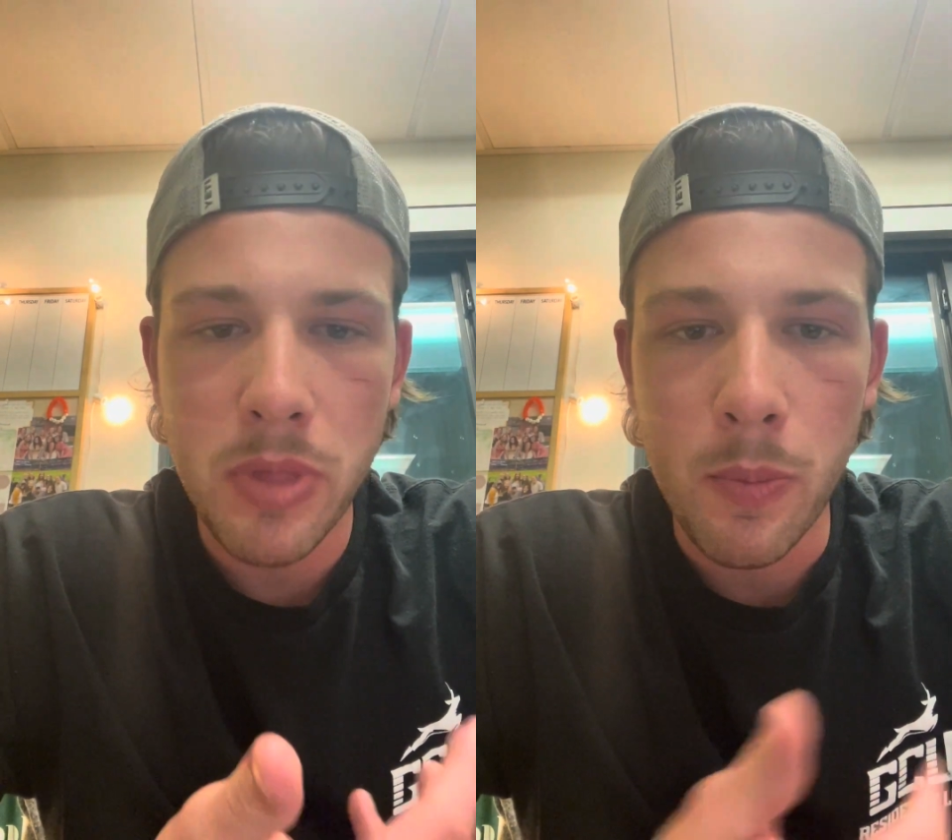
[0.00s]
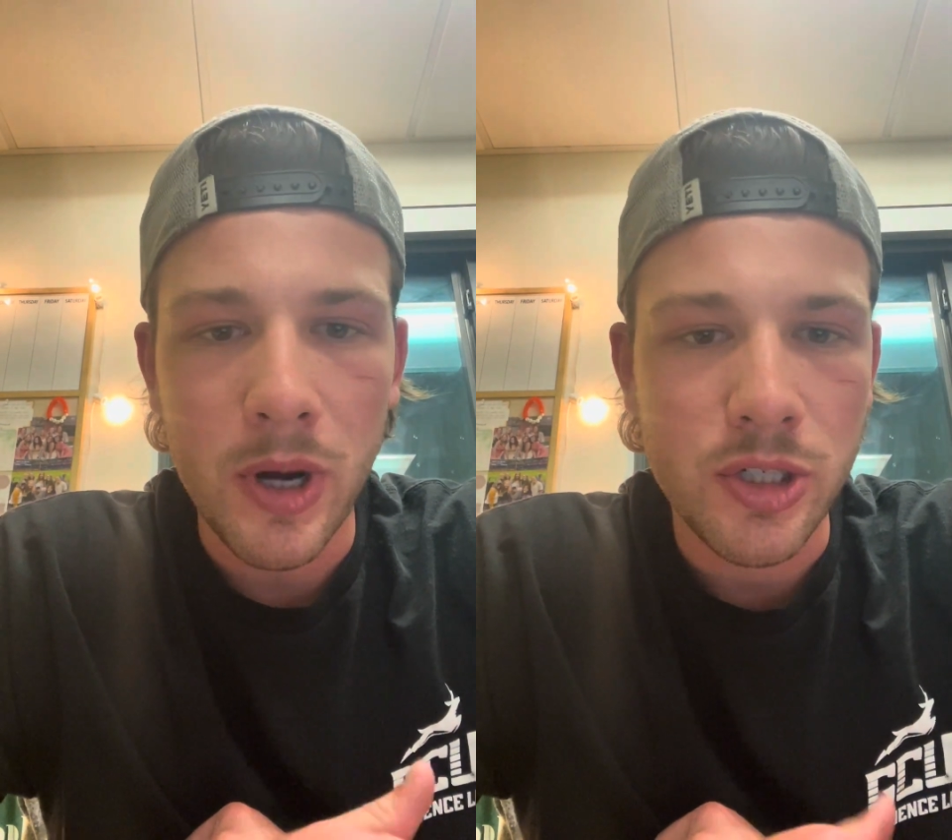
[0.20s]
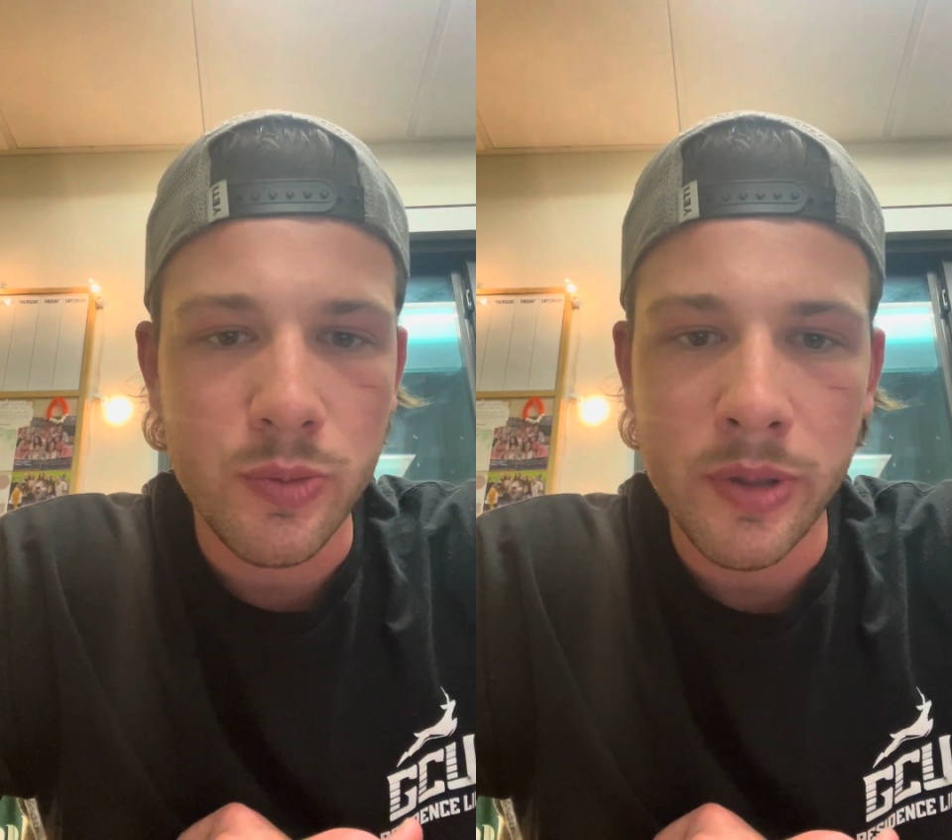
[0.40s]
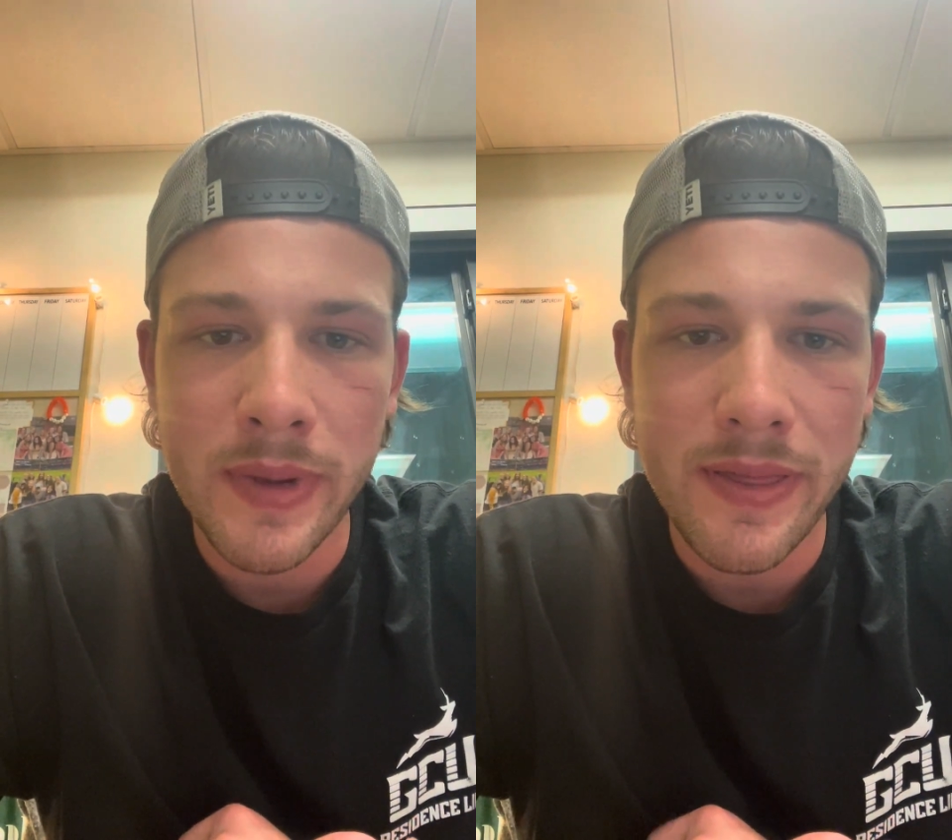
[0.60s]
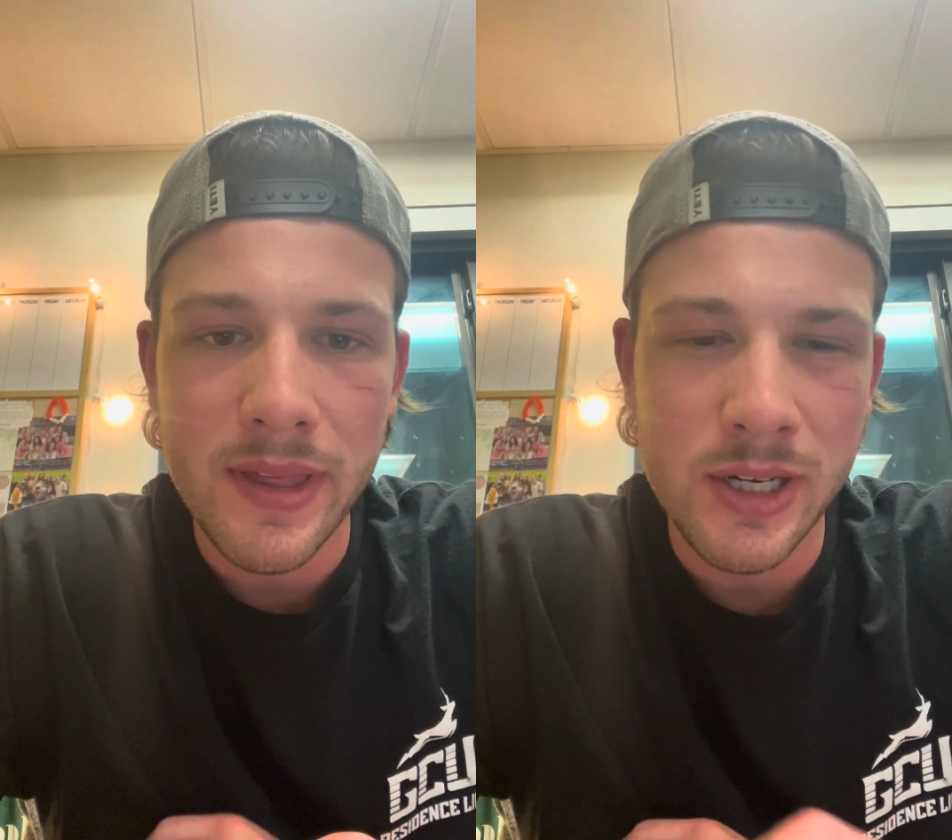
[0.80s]
the pressure brew
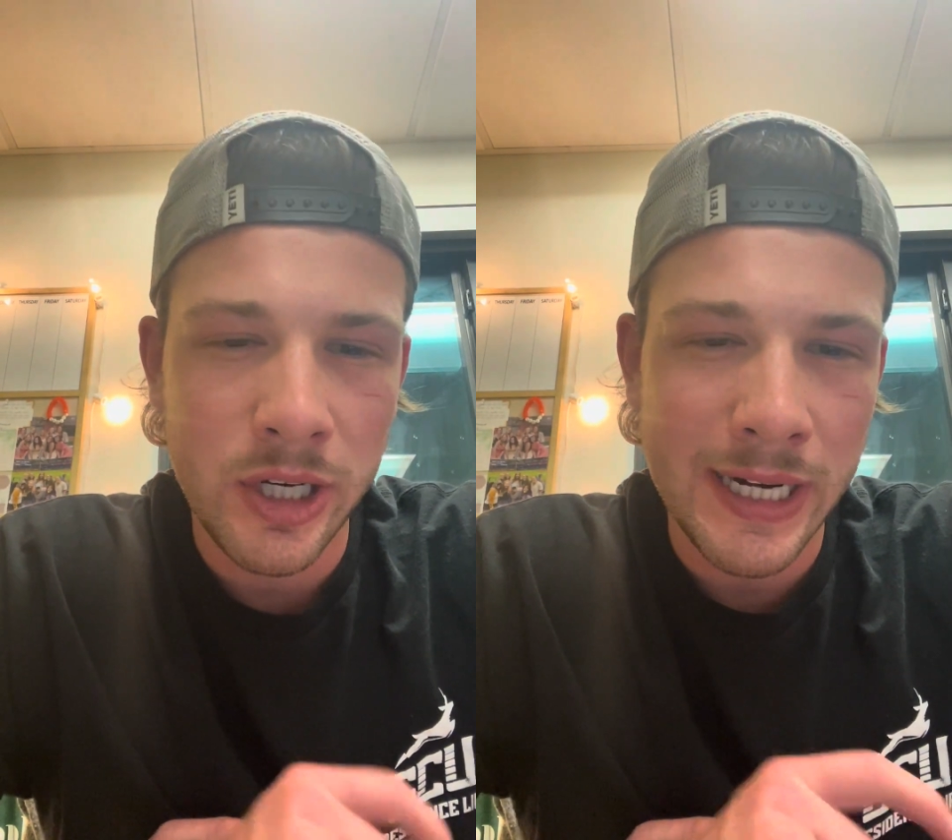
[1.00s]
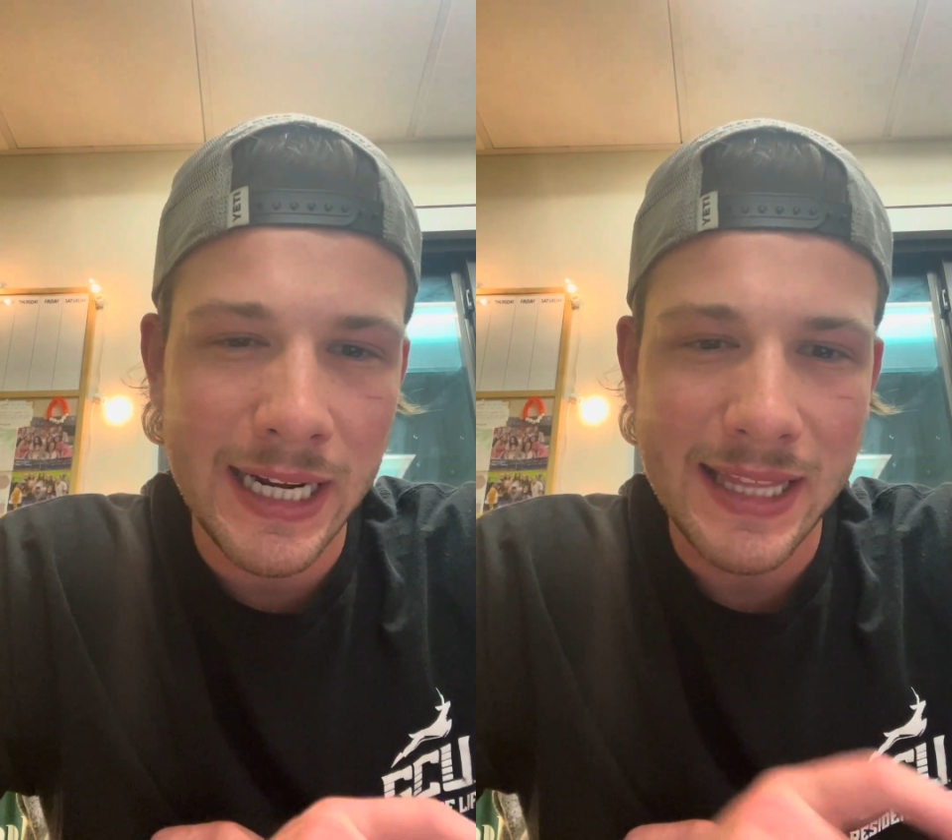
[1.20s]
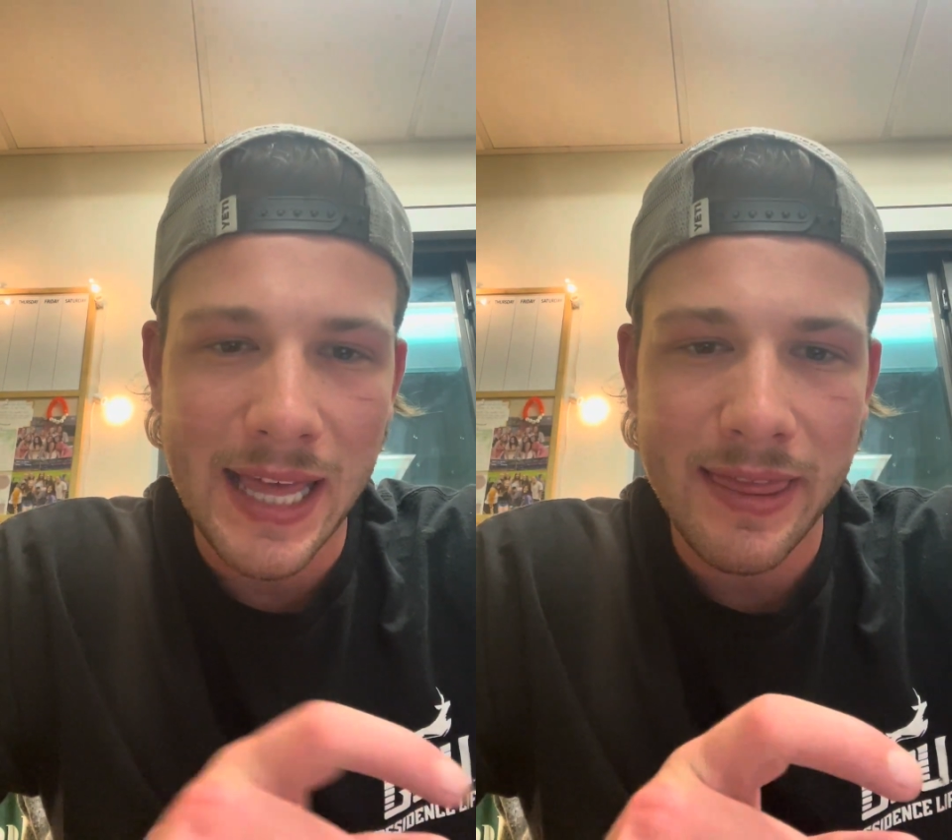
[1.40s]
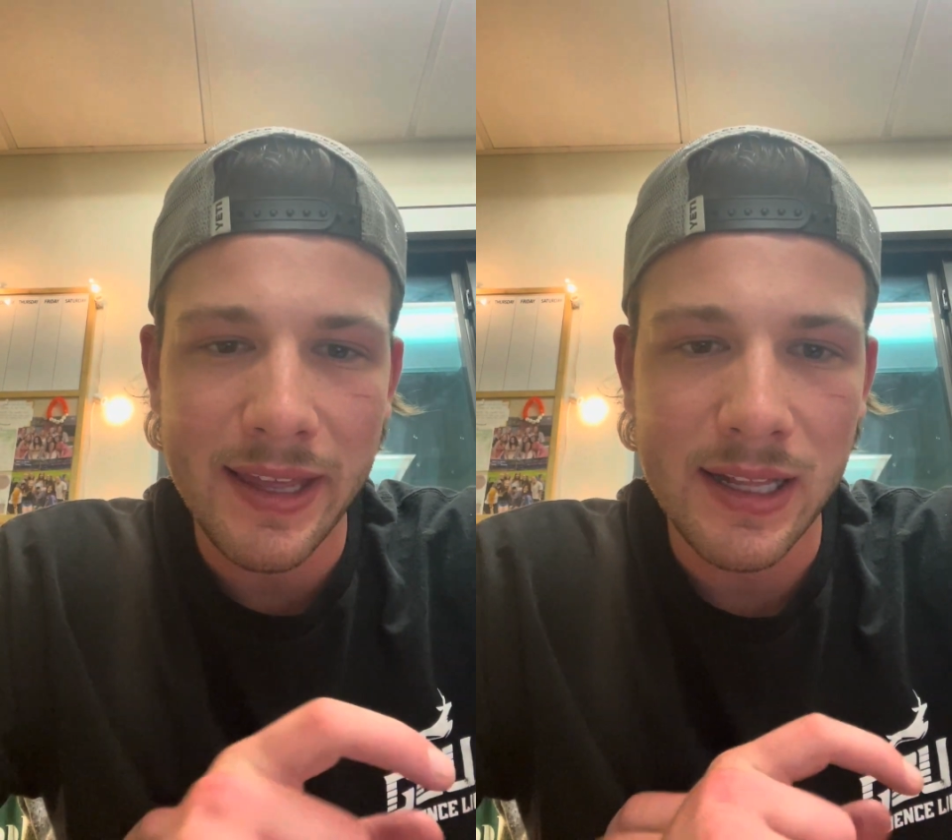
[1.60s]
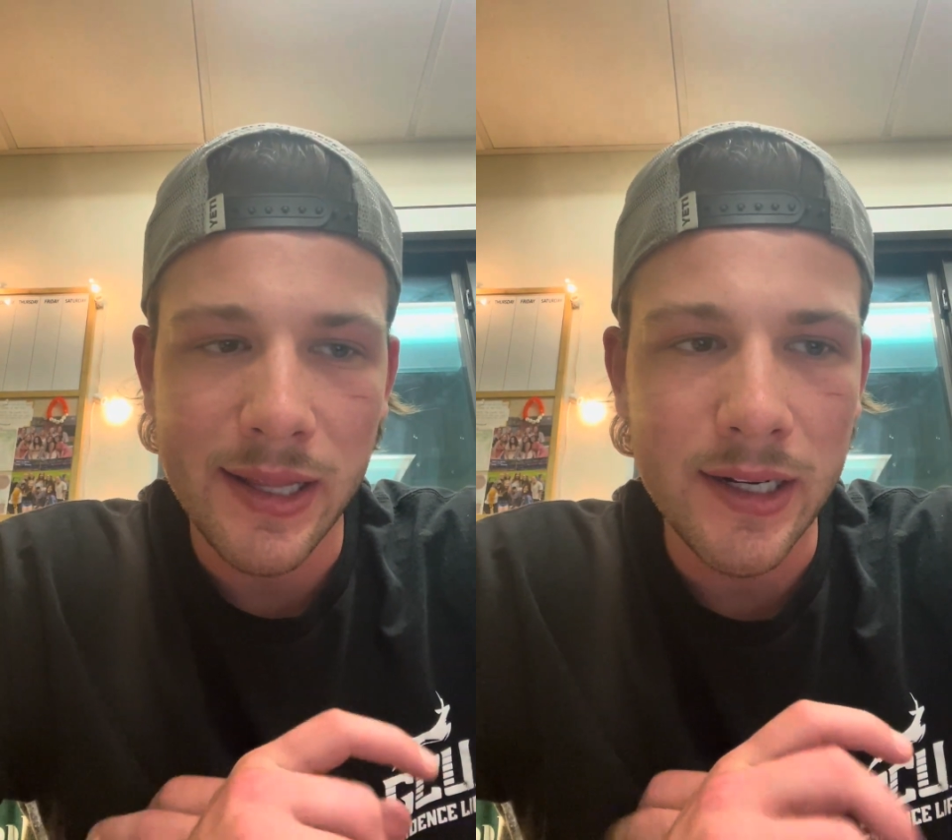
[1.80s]
method, you're gonna get that
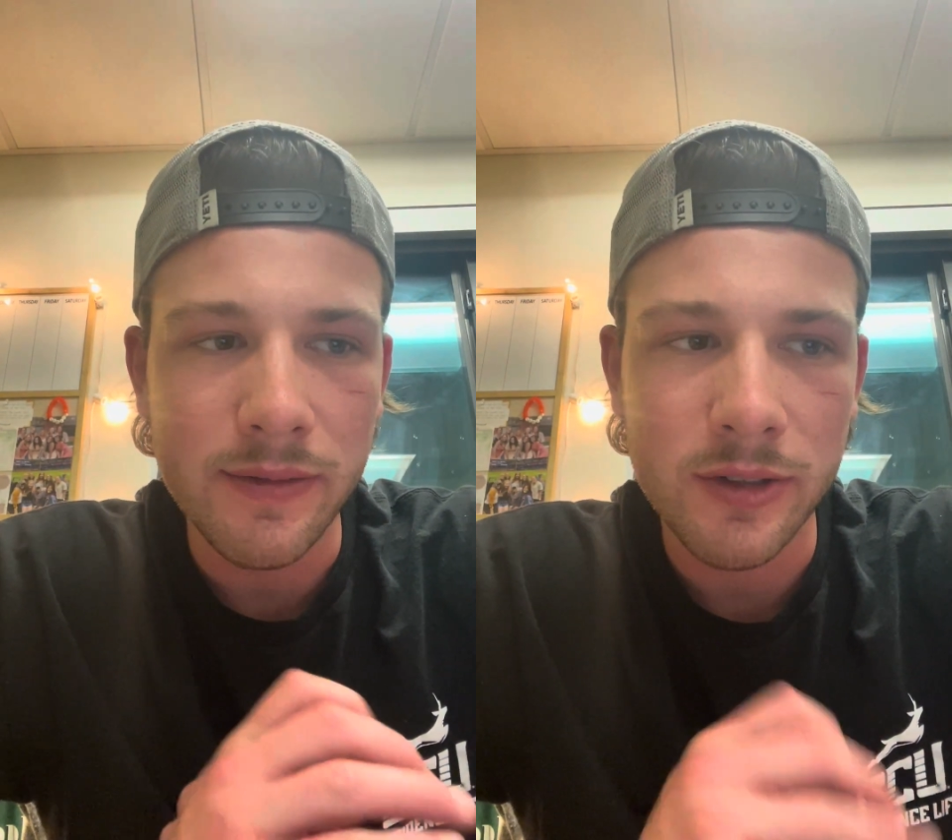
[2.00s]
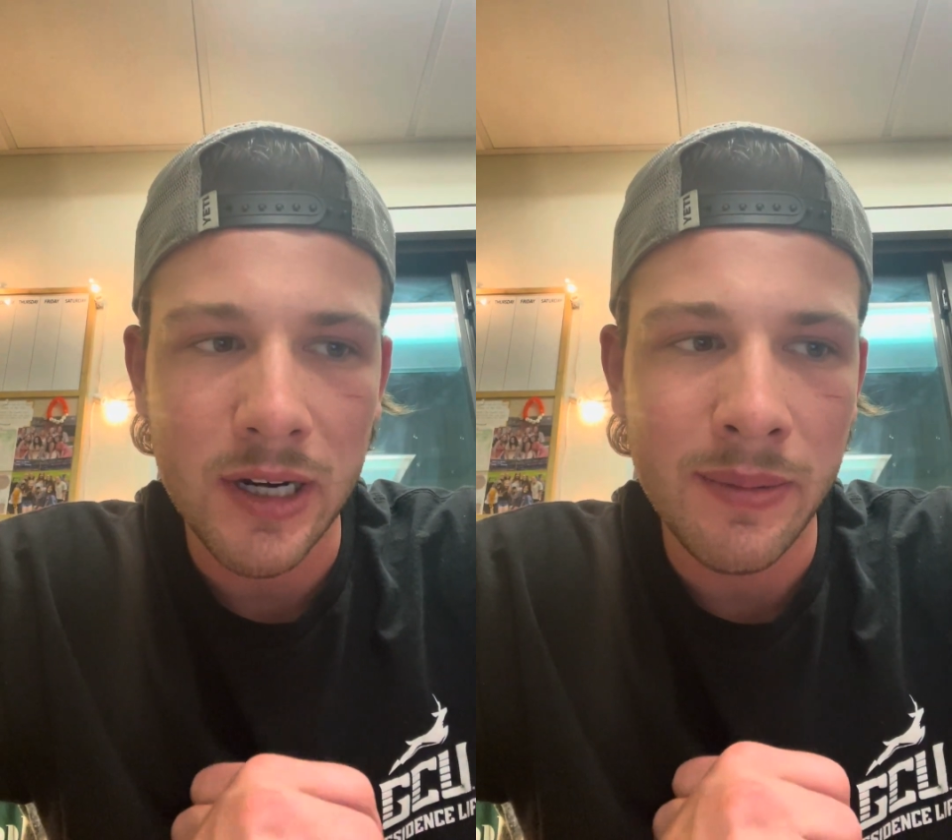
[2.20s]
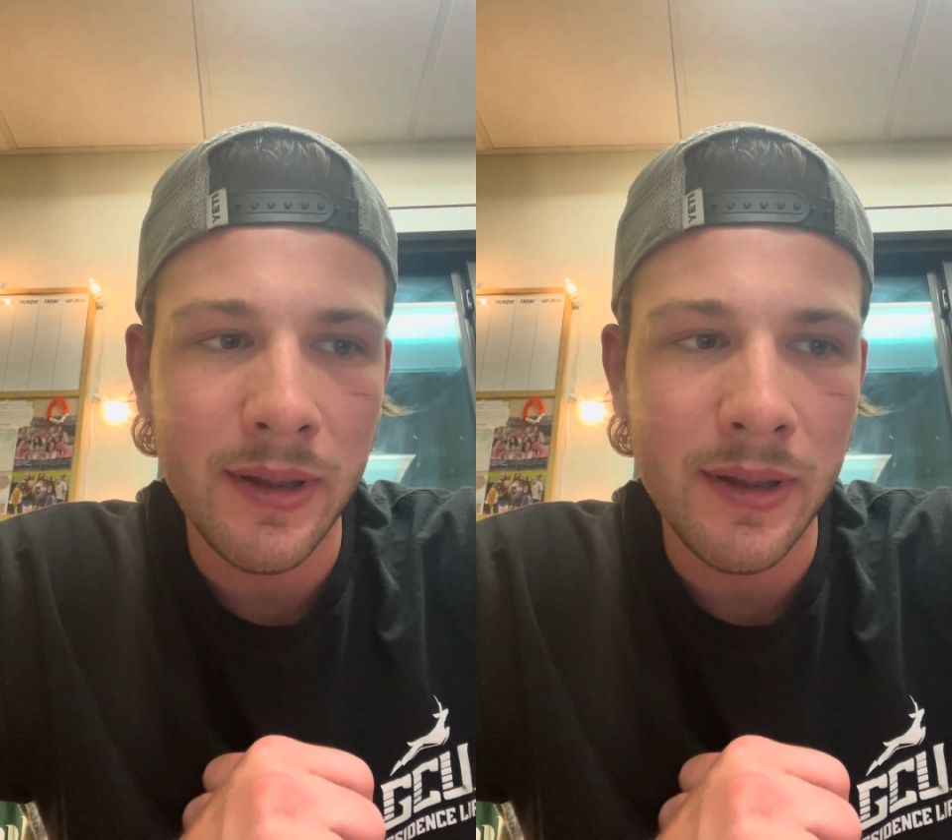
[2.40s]
thick layer of crema.